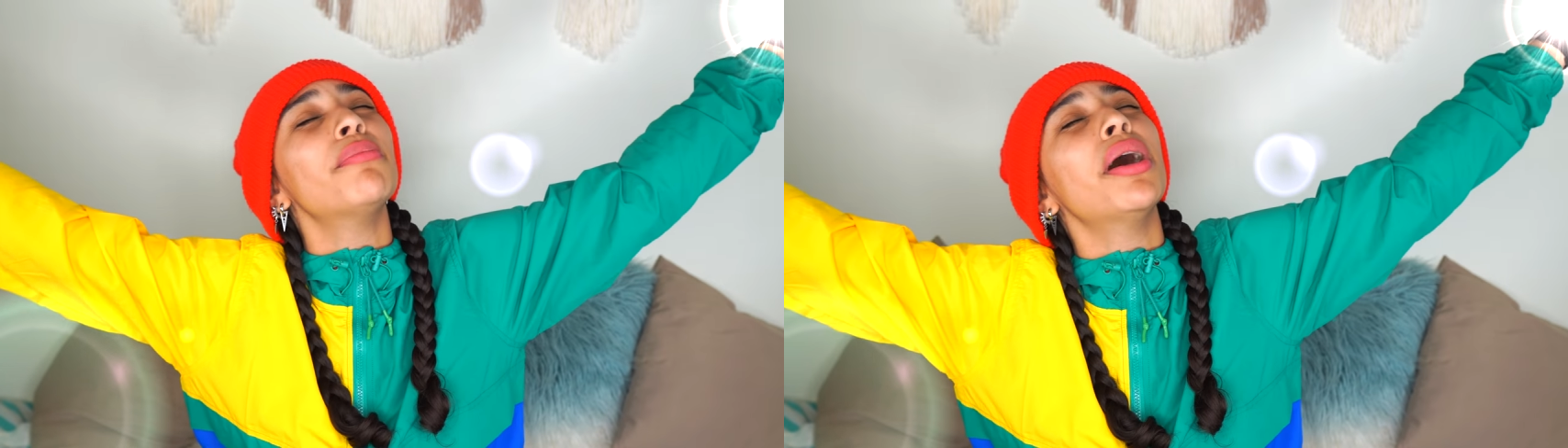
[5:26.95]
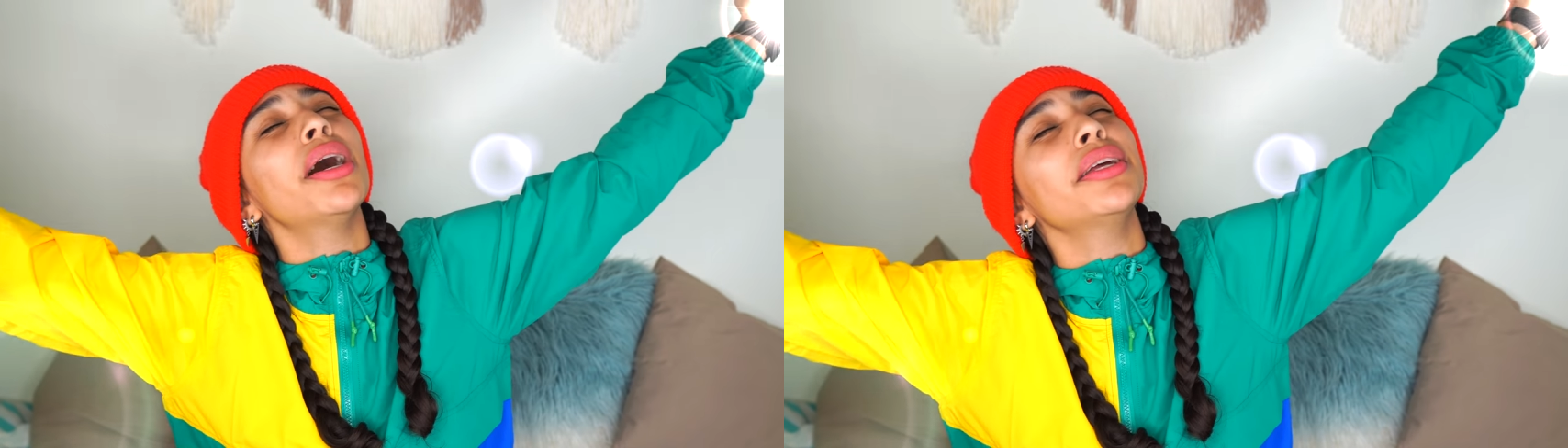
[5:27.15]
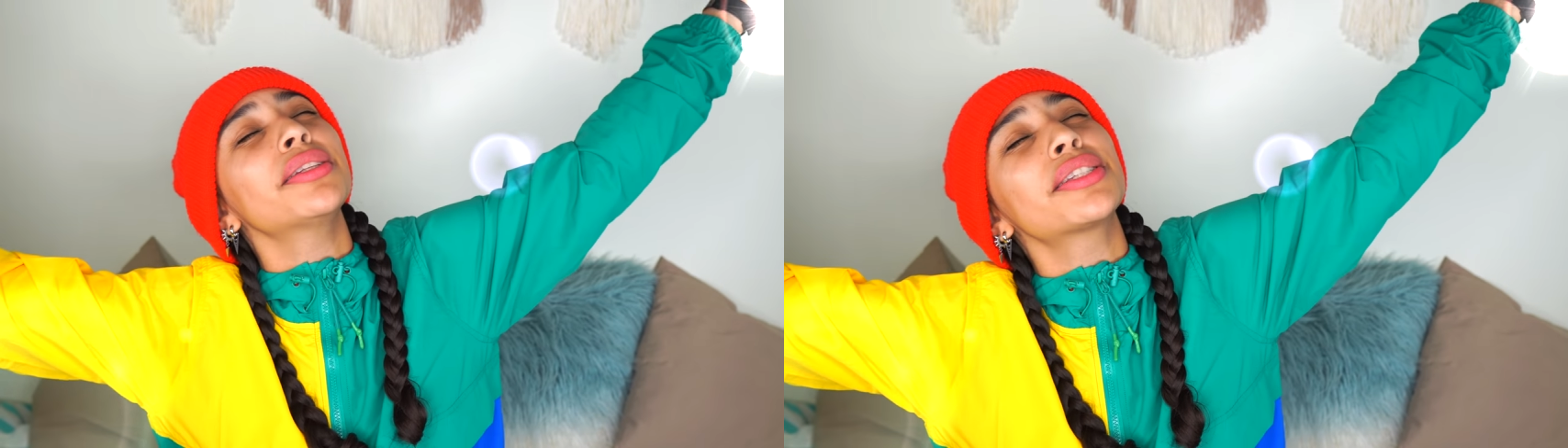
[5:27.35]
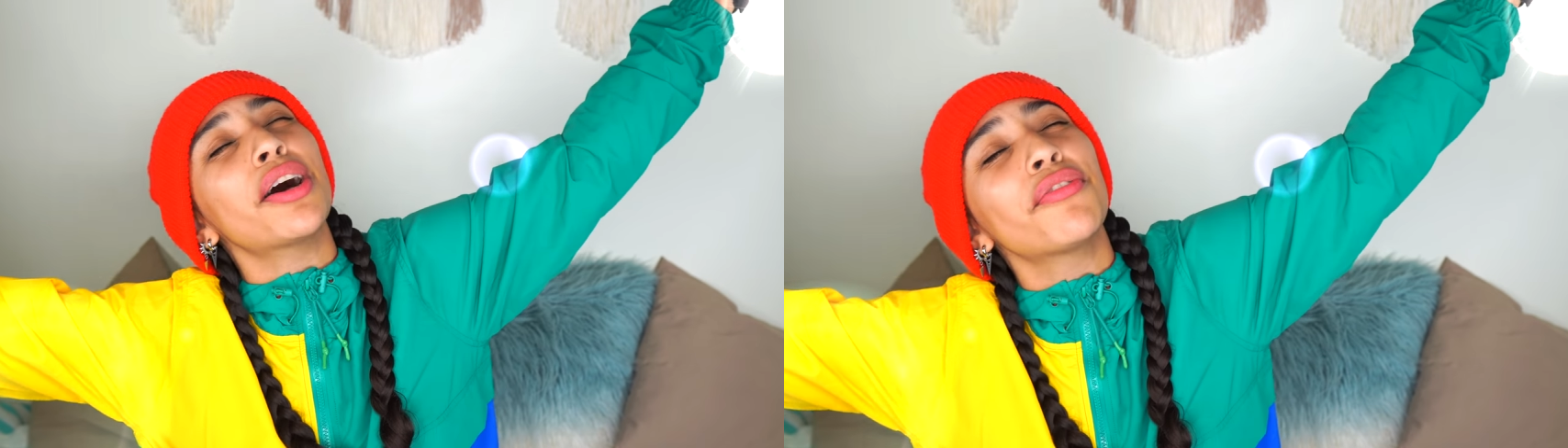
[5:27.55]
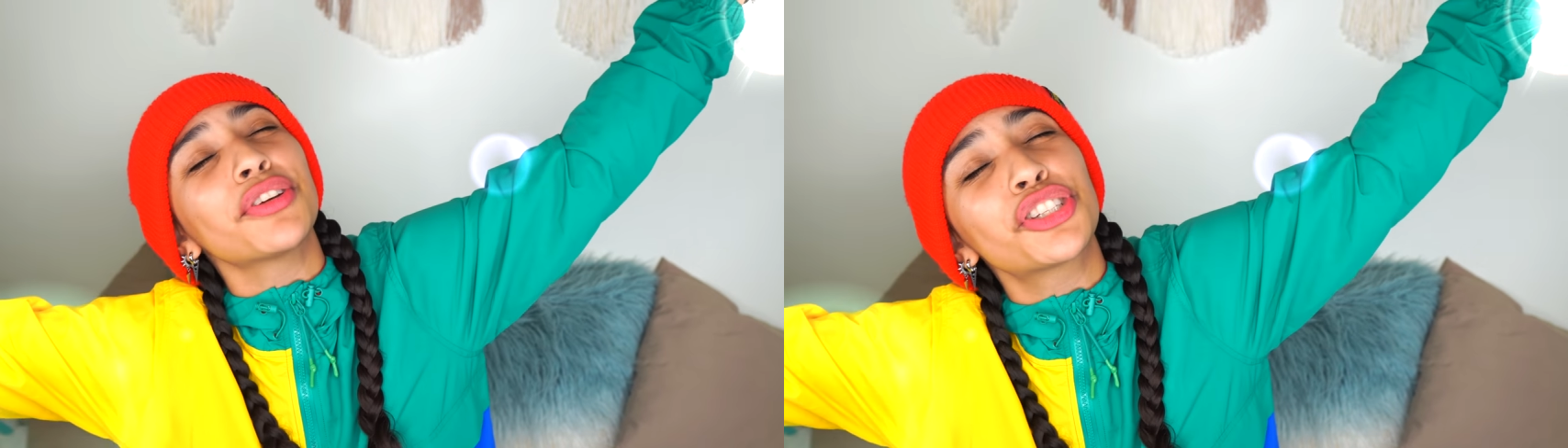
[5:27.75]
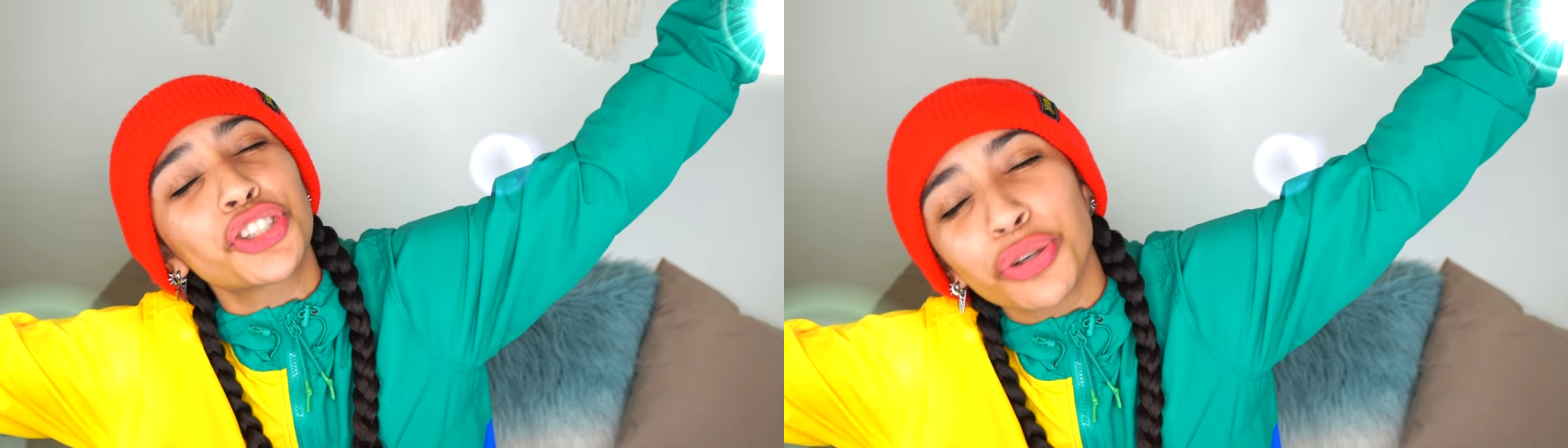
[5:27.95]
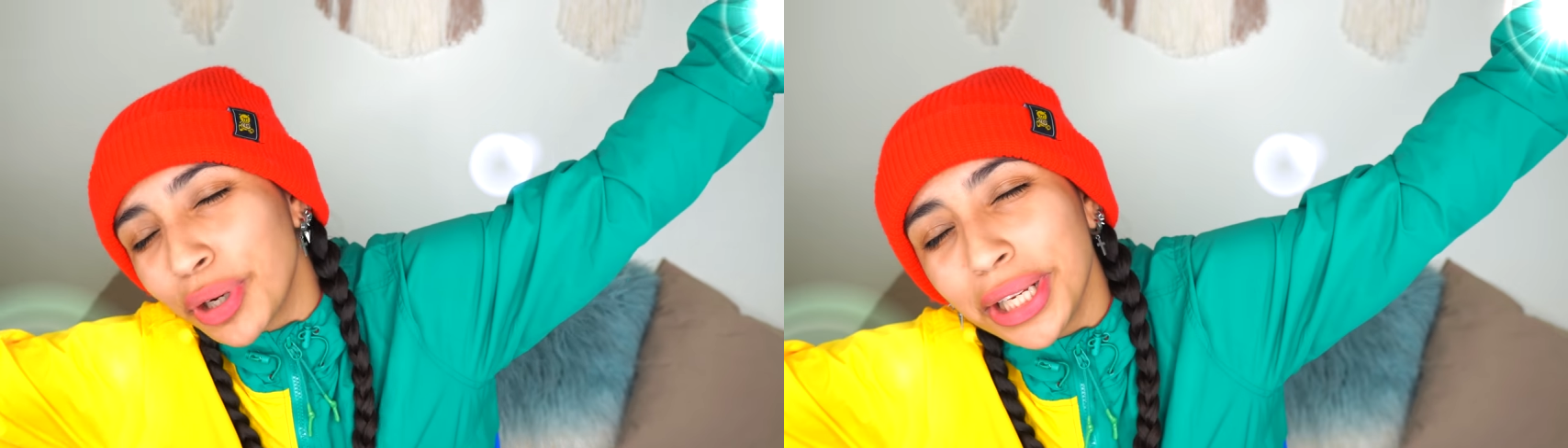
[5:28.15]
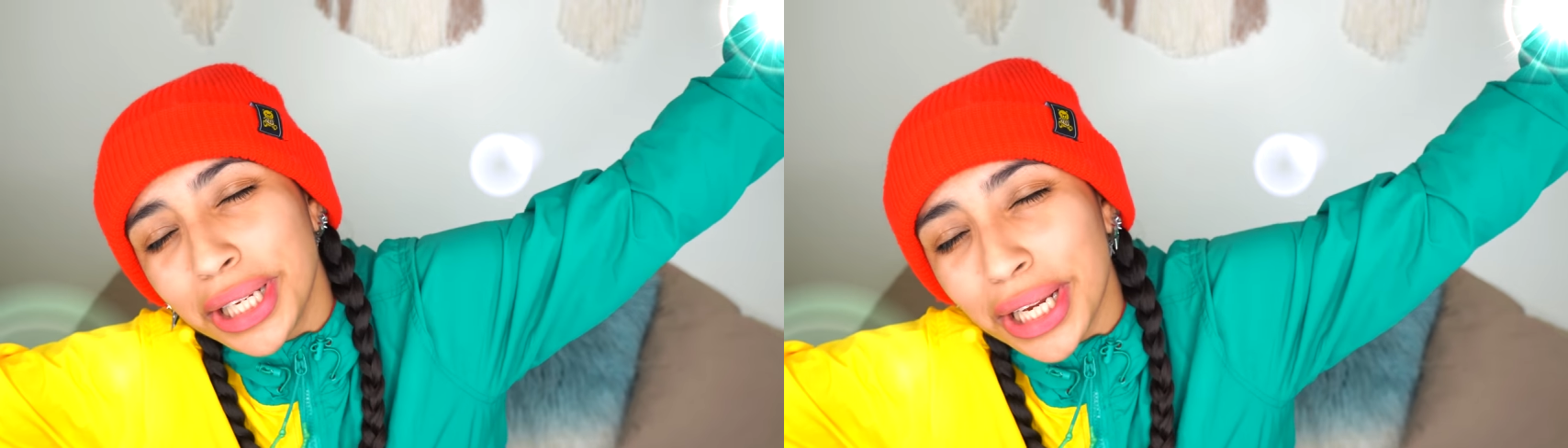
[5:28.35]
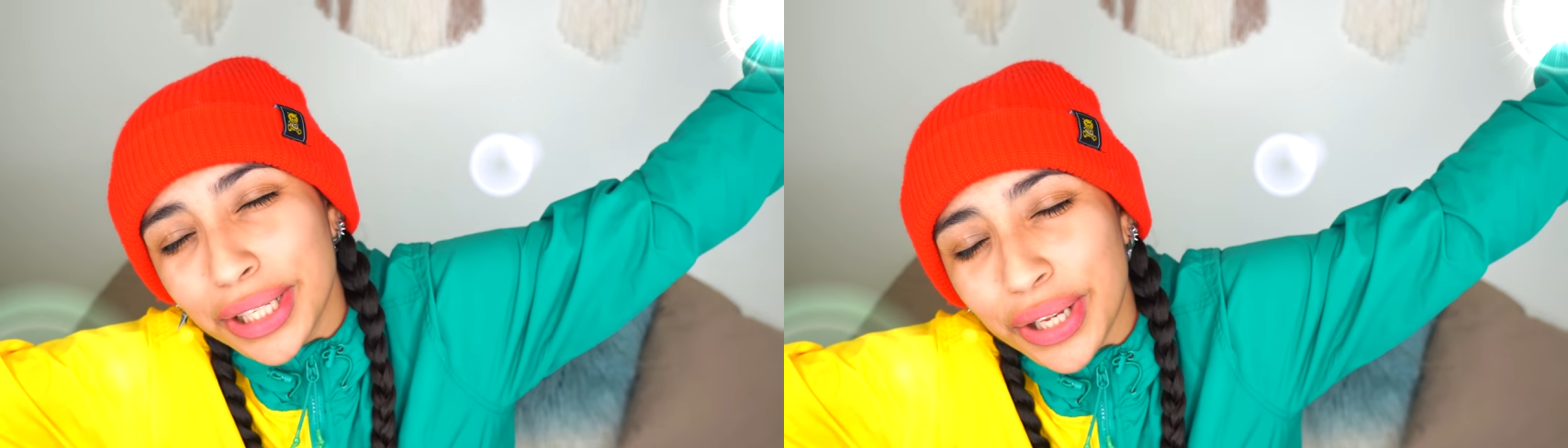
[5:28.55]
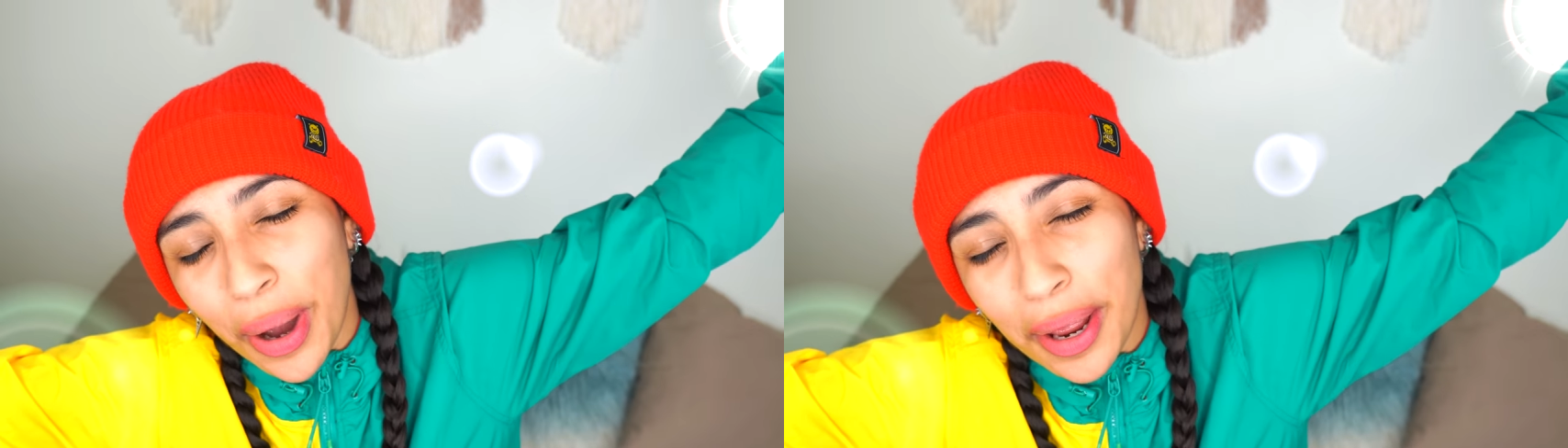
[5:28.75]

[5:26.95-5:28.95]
months of strenuous